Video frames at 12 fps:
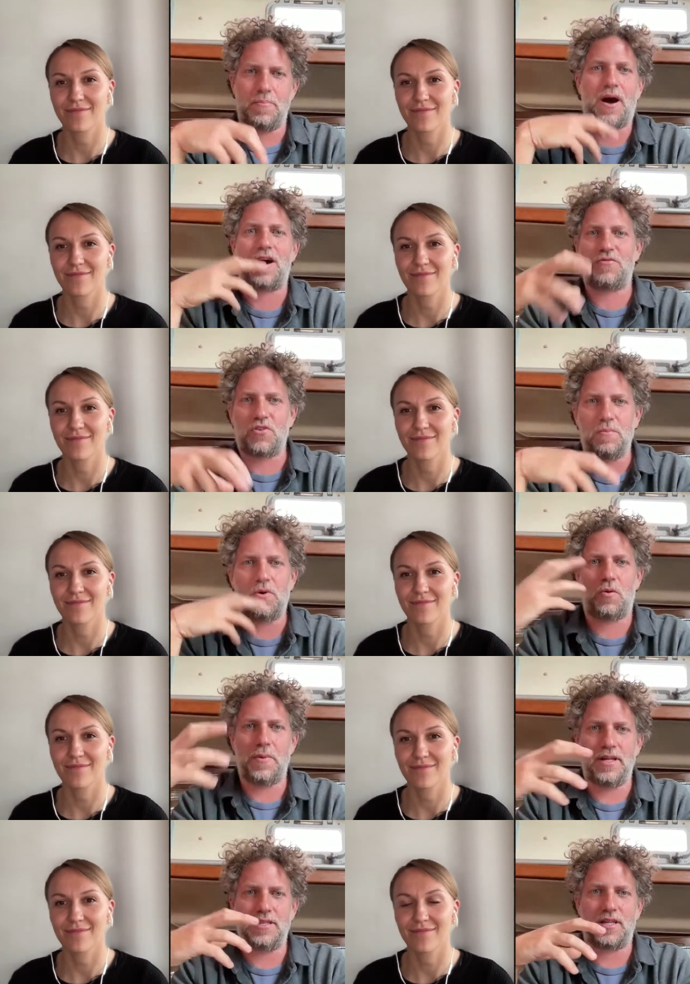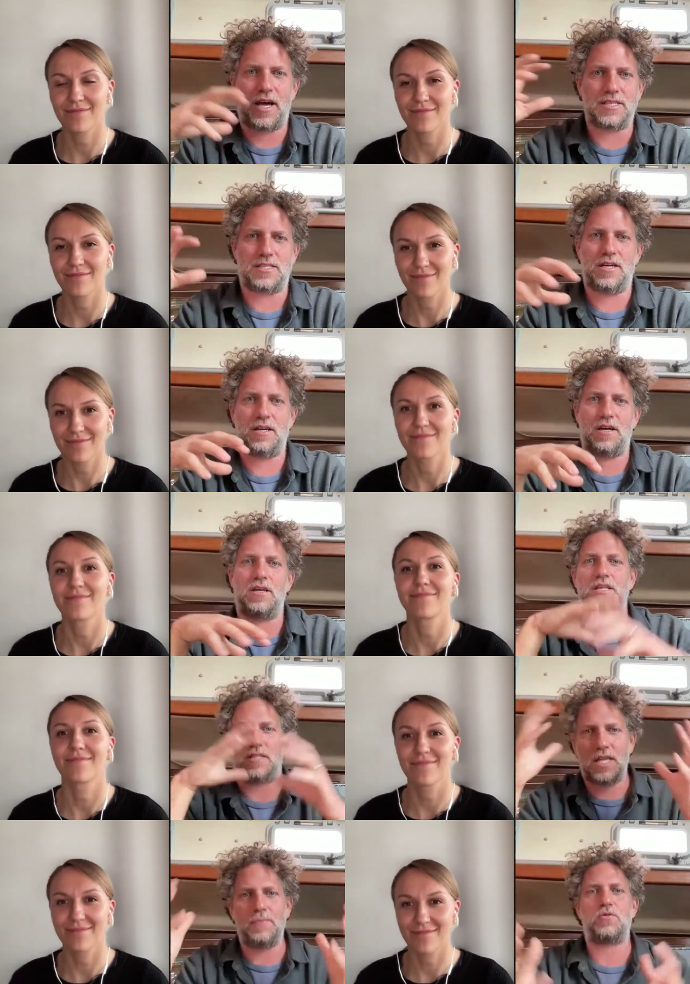Speaker 1: powerful moment as a as
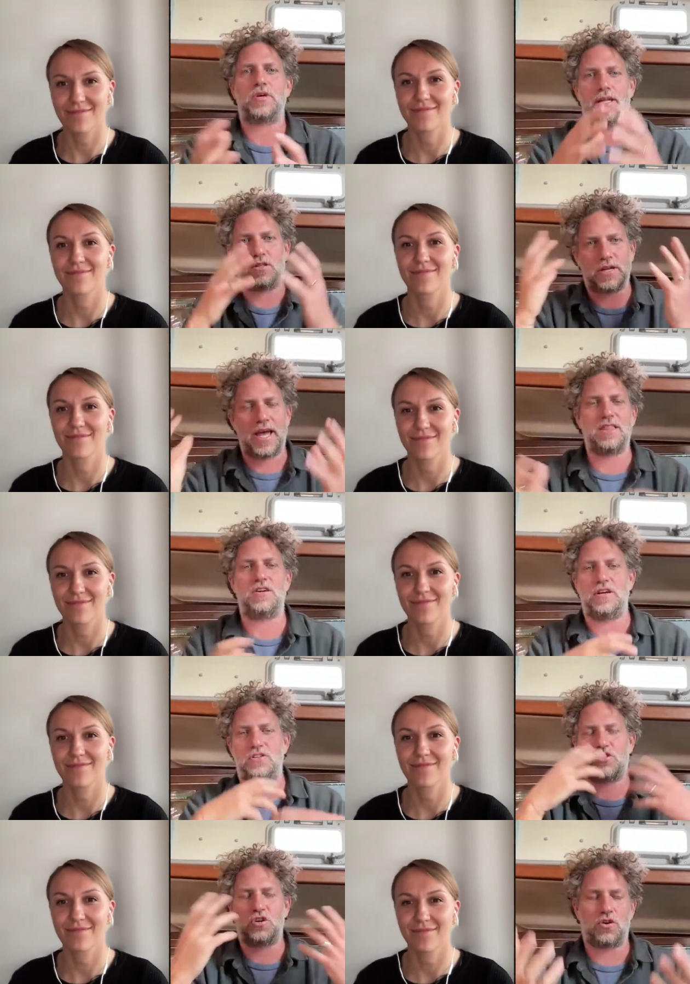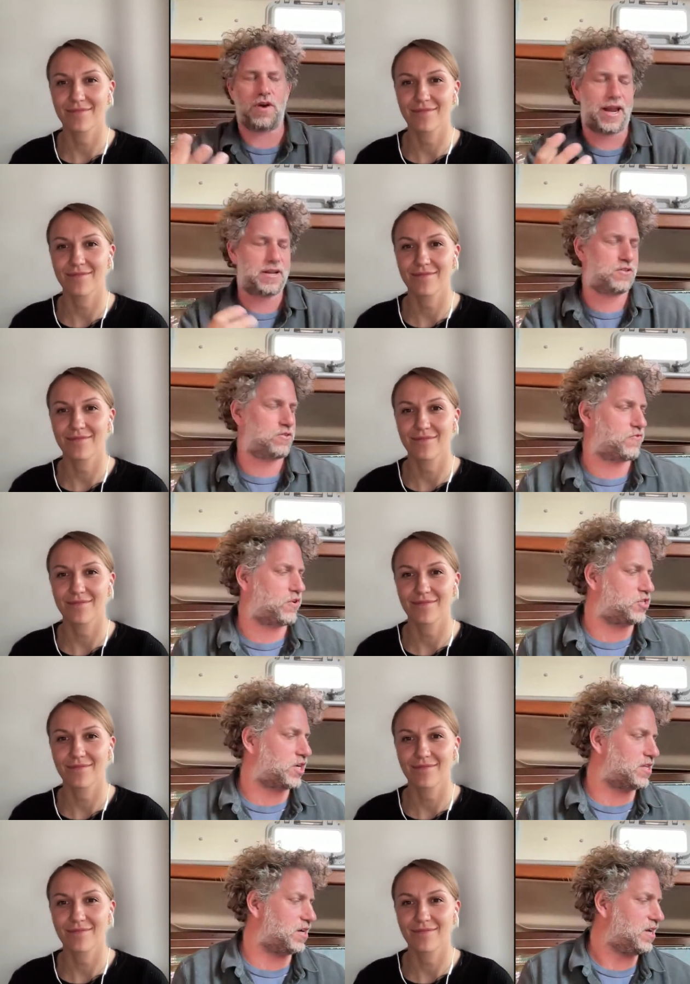a team to get together and show gratitude for
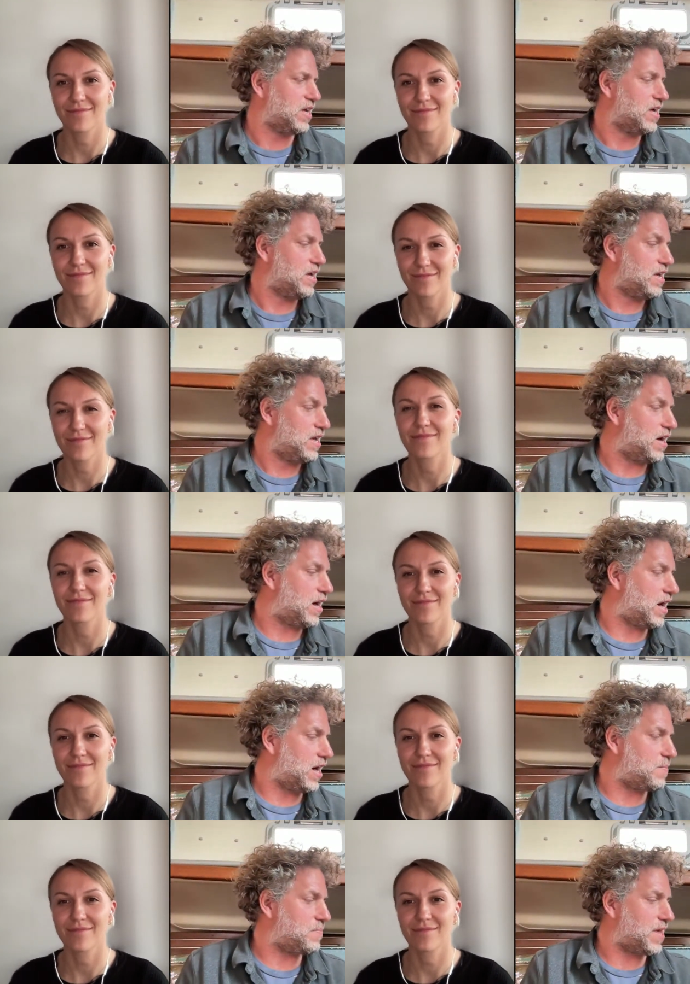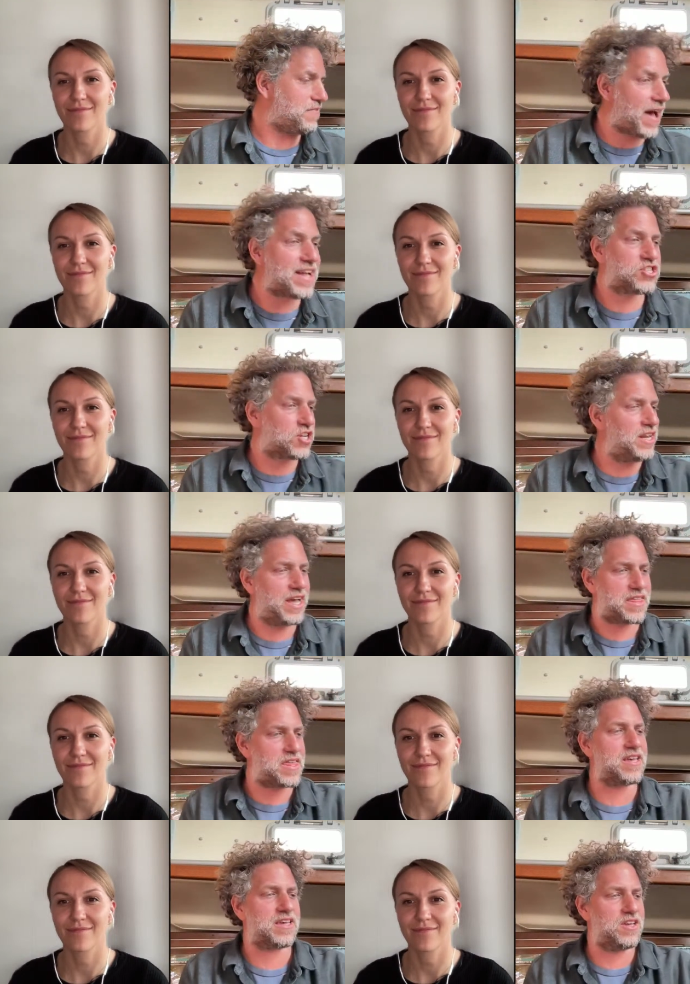each other. Um, eventually, I
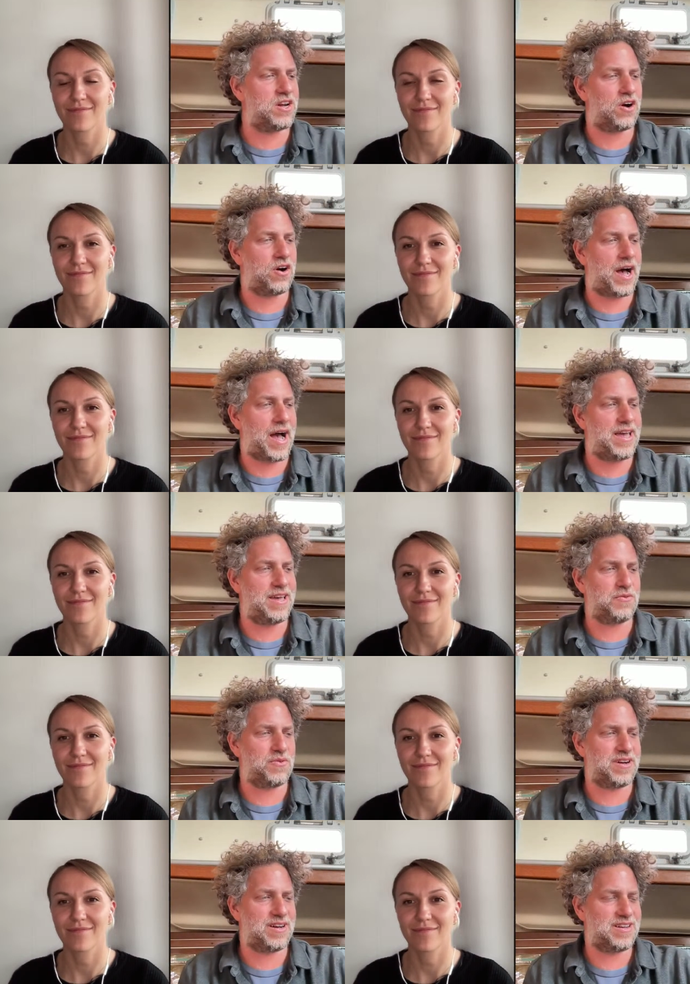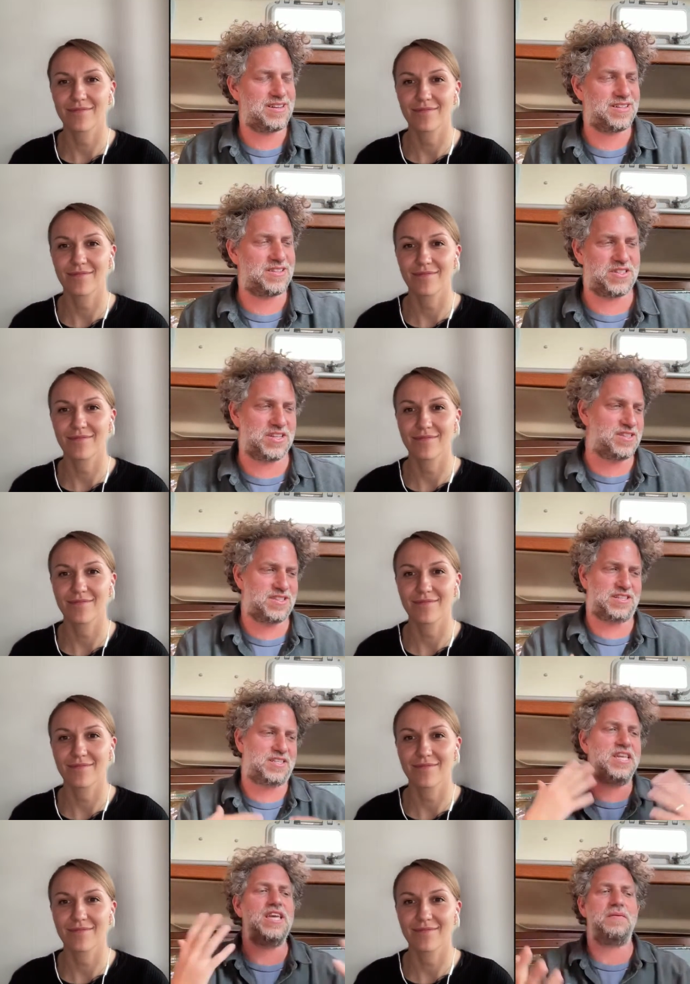think you know I the the
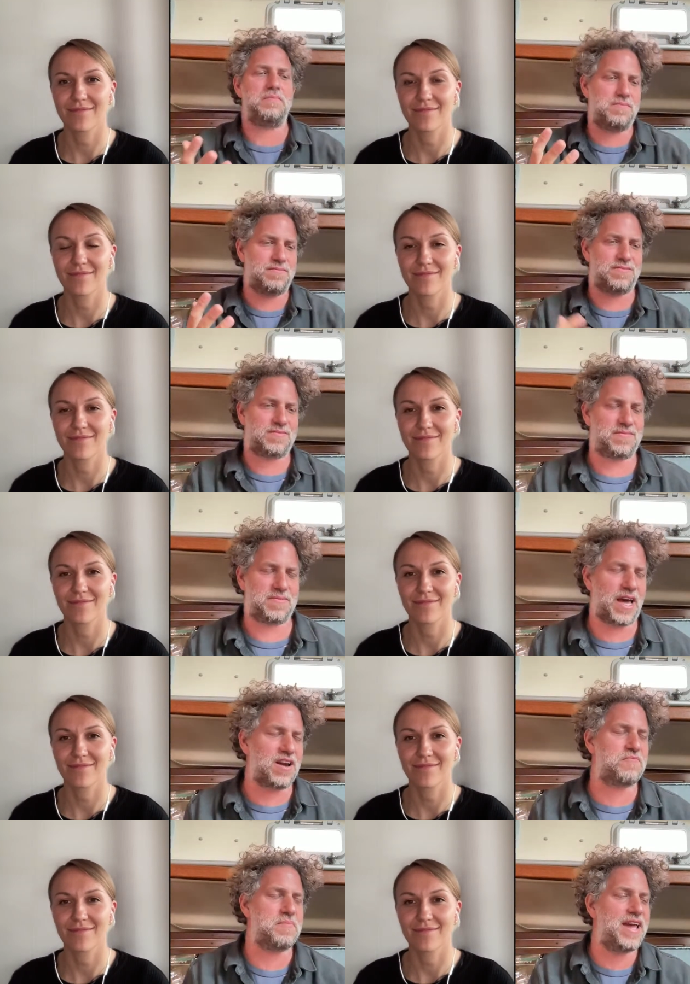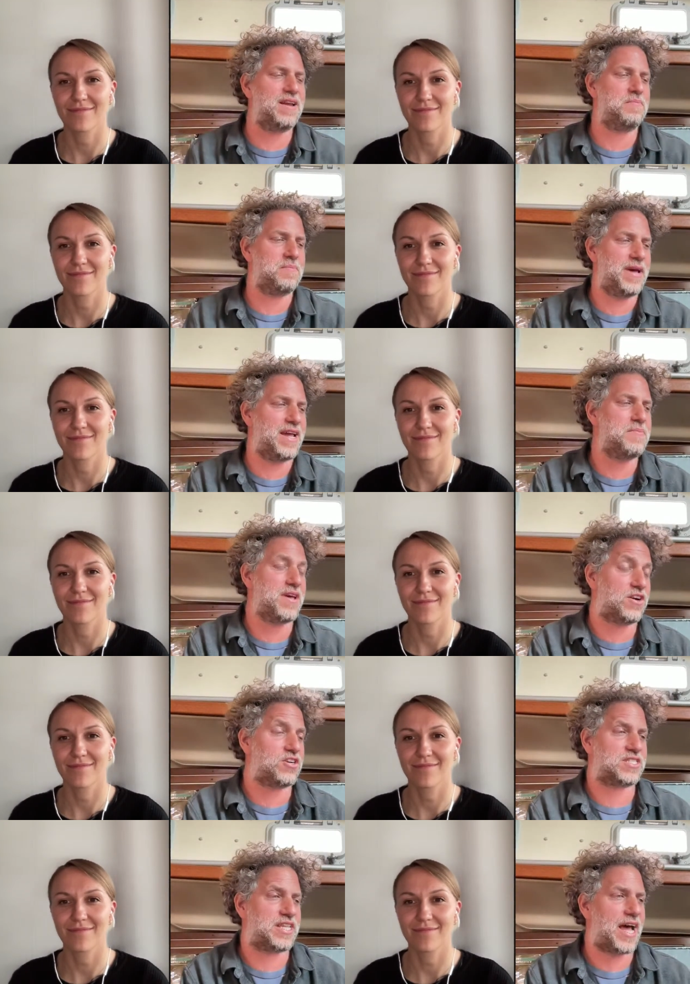team kind of made made me
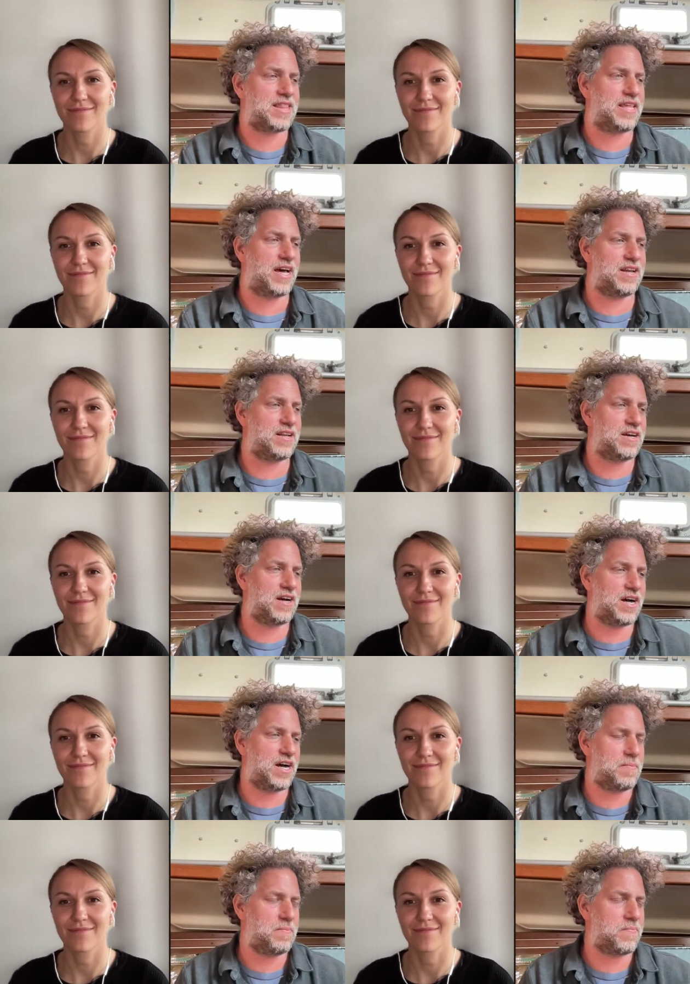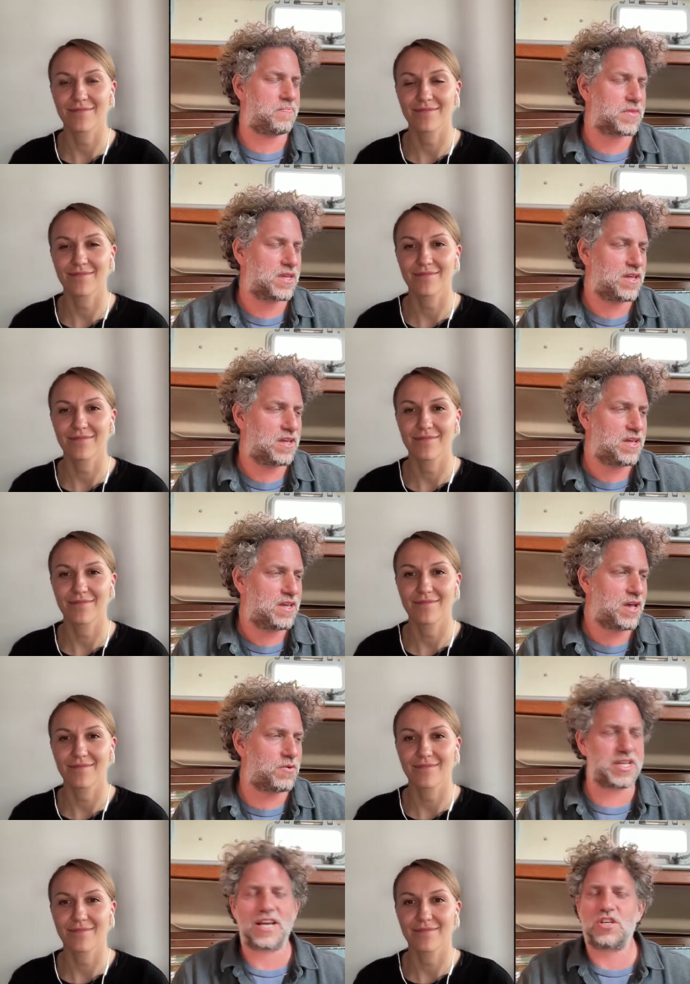understand that um,
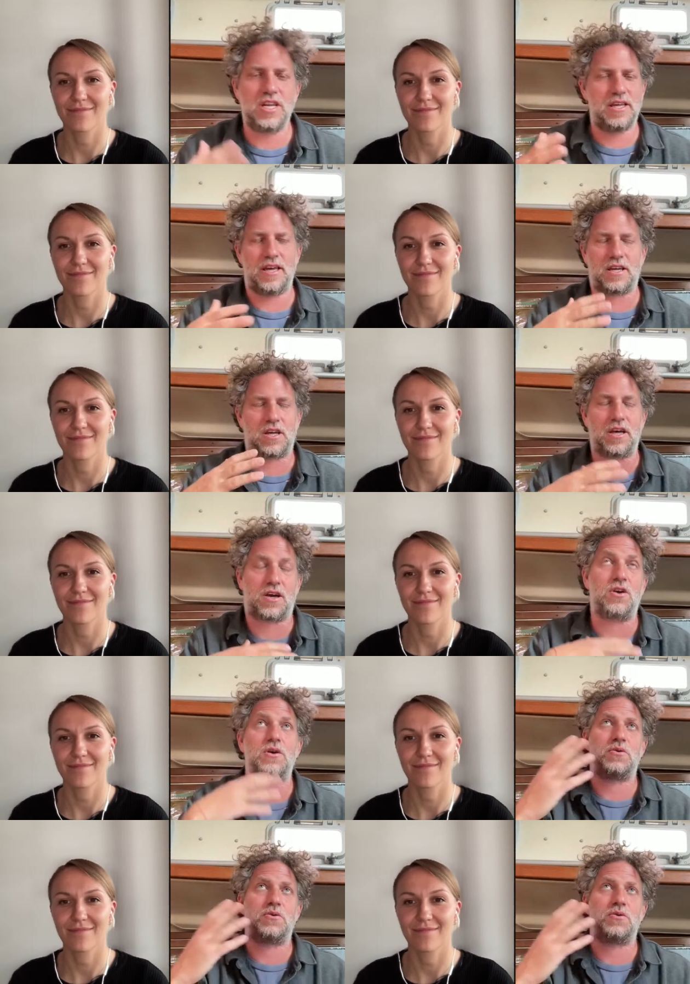it was actually it, it, could, it